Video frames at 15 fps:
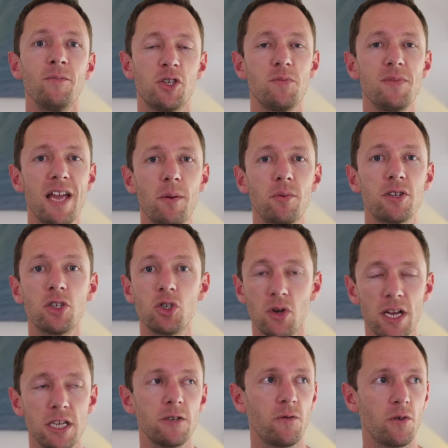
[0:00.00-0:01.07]
to be able to
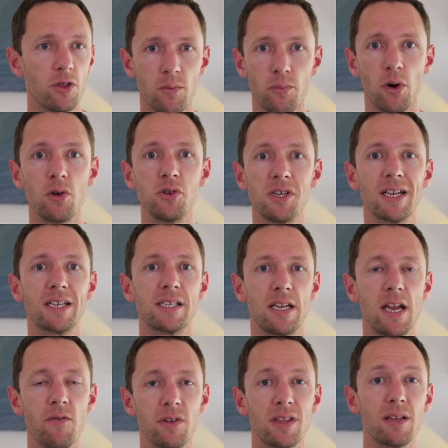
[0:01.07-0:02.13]
transfer the projects
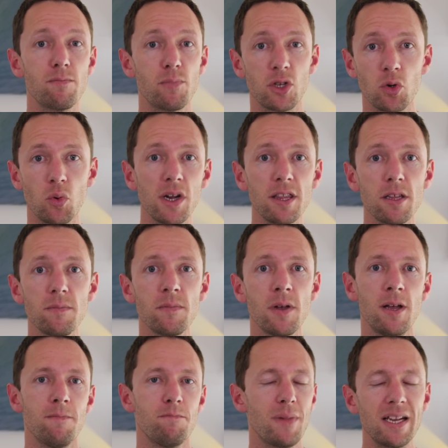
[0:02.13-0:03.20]
and everything between them,
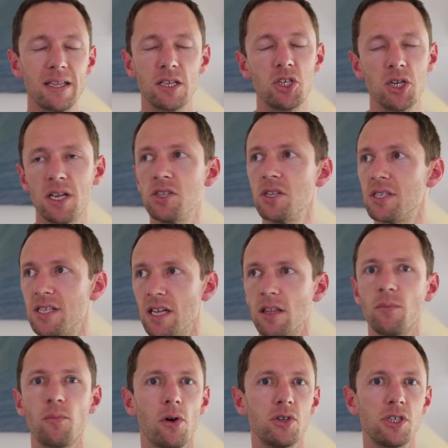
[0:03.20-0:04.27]
make the changes, send
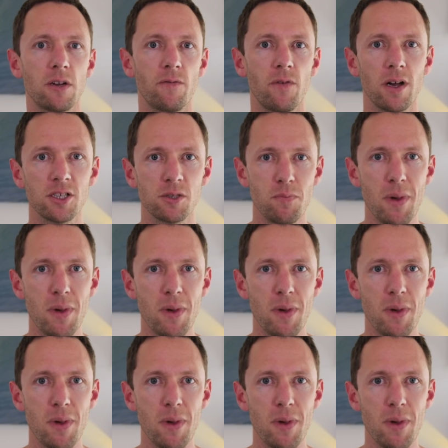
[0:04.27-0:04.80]
the project files